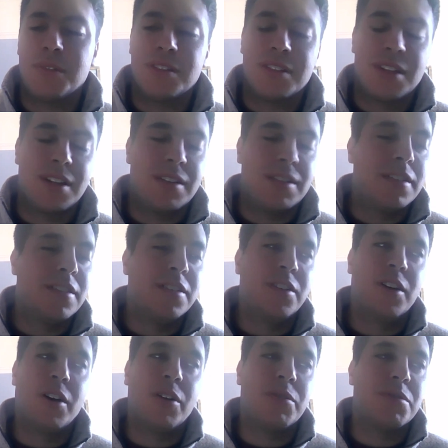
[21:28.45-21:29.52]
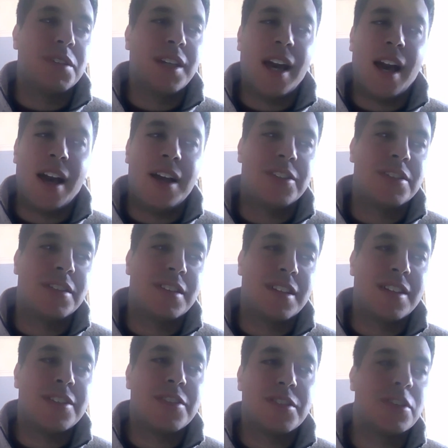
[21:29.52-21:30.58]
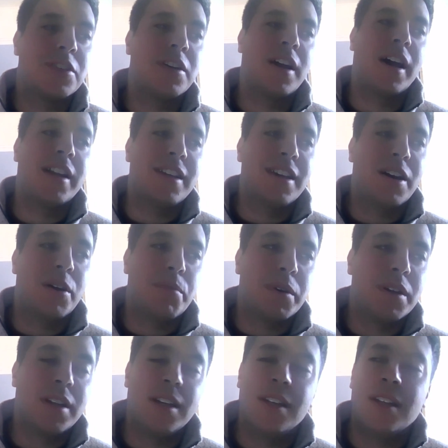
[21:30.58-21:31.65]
I said, "Yeah, this is a good idea, but